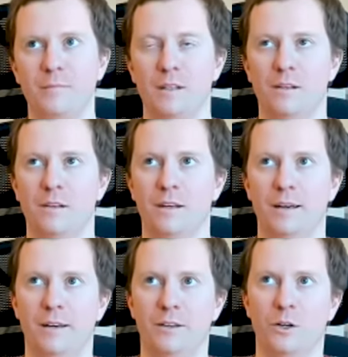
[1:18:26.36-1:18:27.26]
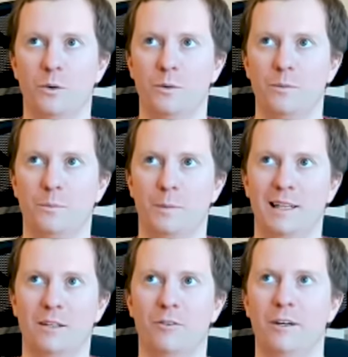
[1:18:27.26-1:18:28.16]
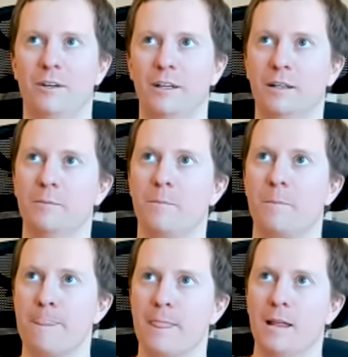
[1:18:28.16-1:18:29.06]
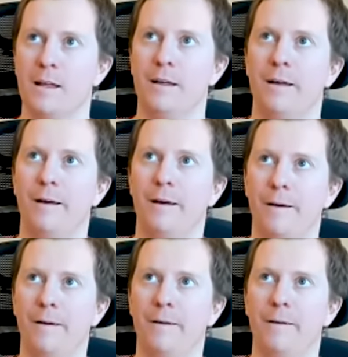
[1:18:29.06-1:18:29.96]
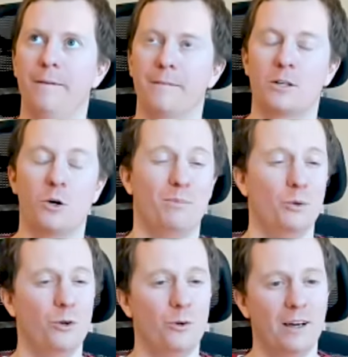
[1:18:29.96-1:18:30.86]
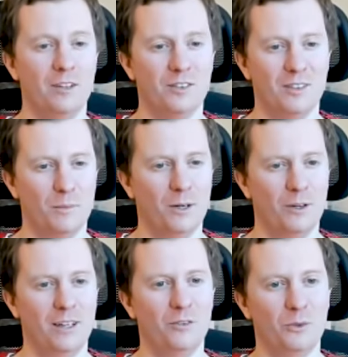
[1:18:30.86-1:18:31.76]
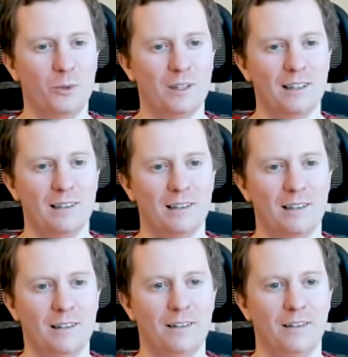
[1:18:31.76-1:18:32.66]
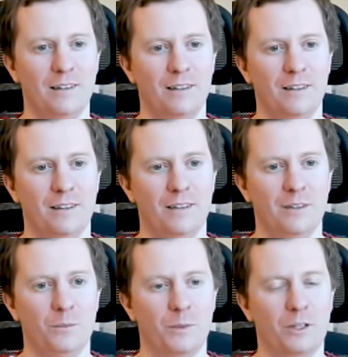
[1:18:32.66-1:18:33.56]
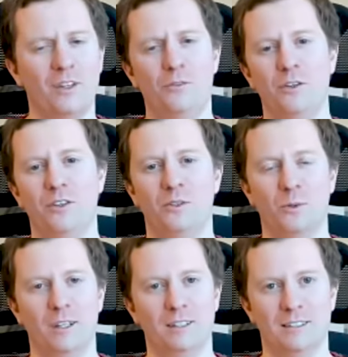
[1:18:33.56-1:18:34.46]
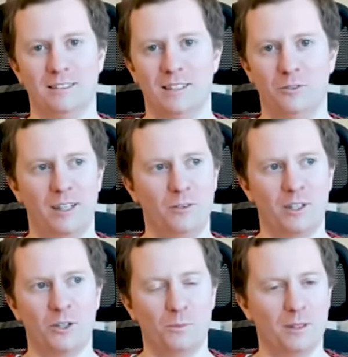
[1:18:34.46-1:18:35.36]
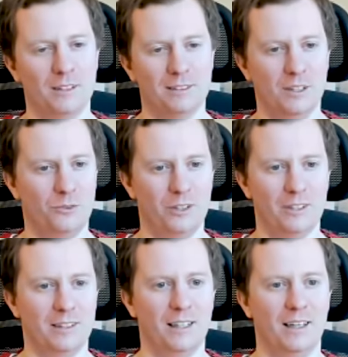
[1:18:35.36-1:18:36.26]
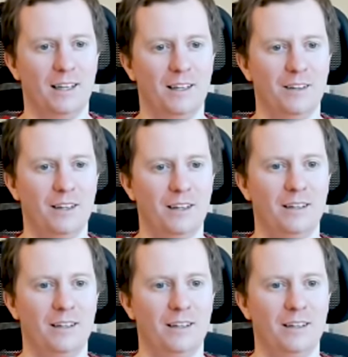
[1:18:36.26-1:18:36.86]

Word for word: uh, you know being very uh, computerized about it, if you will, because every situation is different, every company is different, and and uh,